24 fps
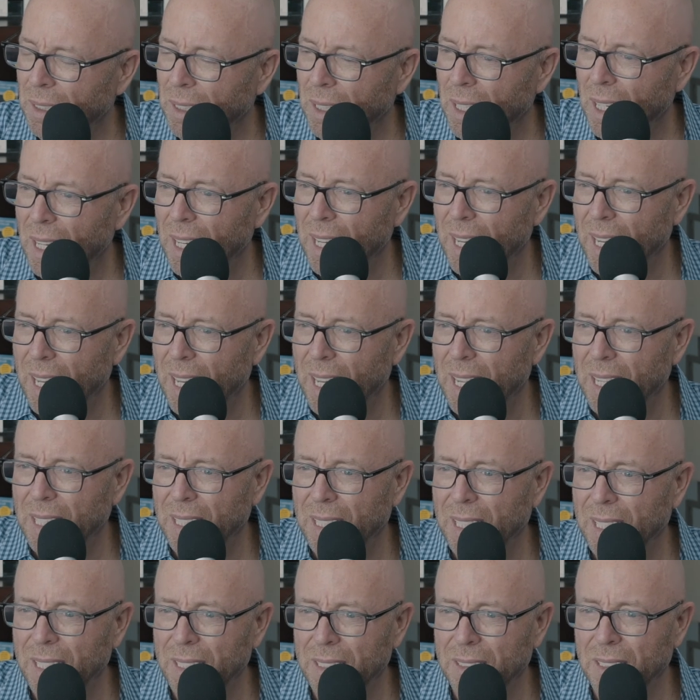
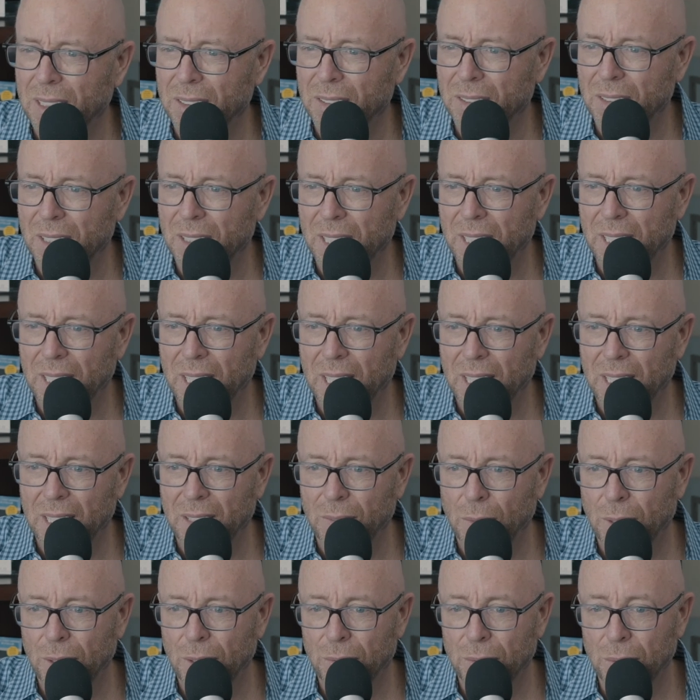and like Disney
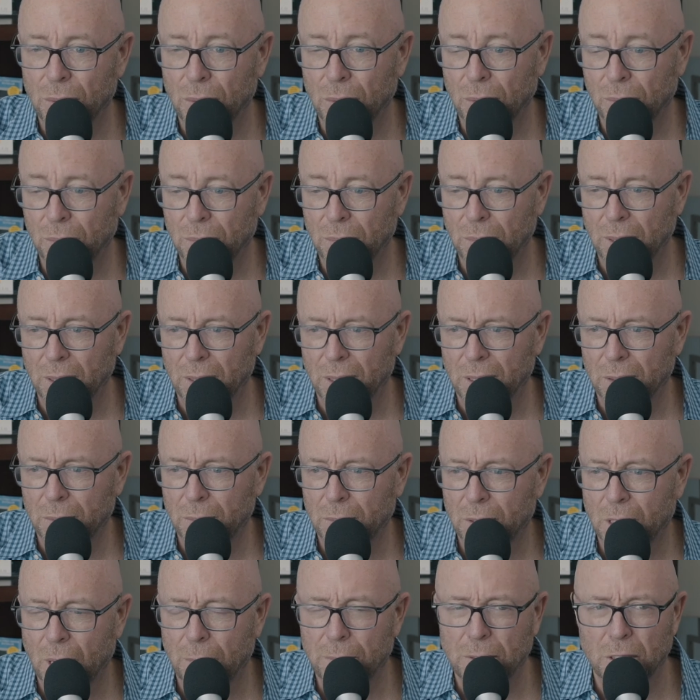went through you know the
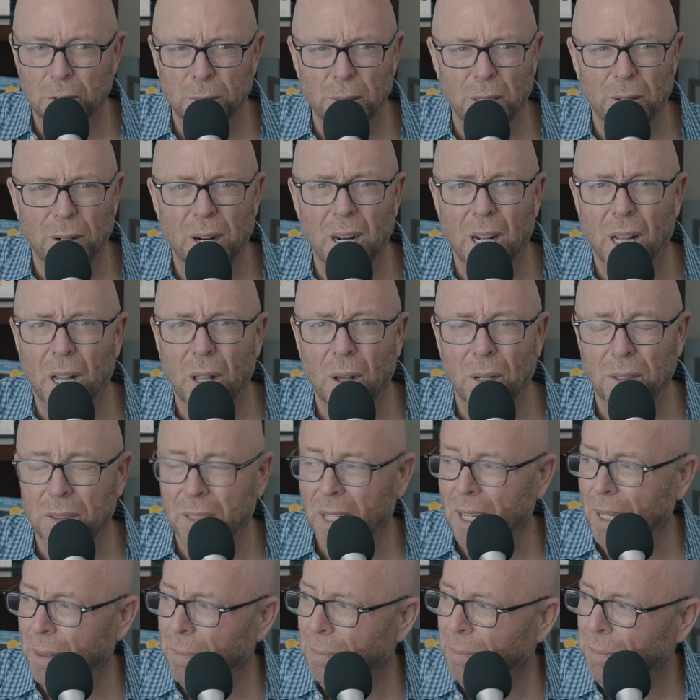company's been around a long
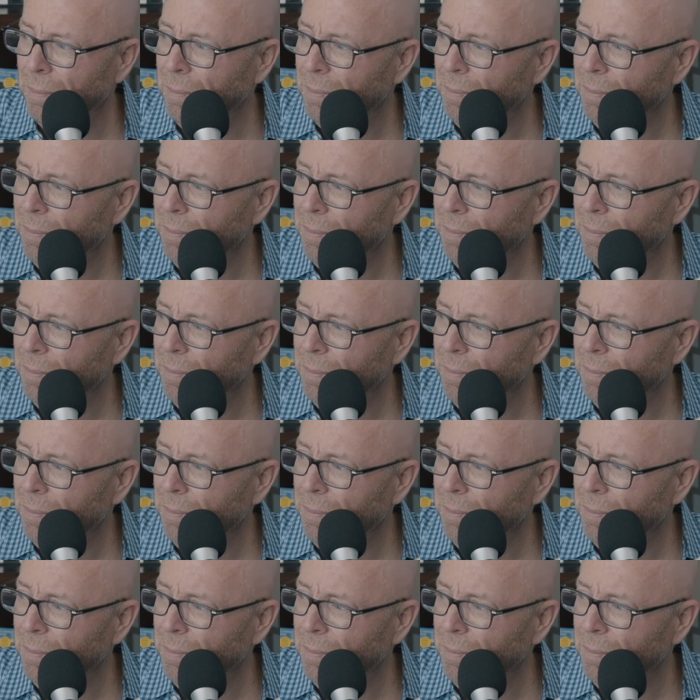time.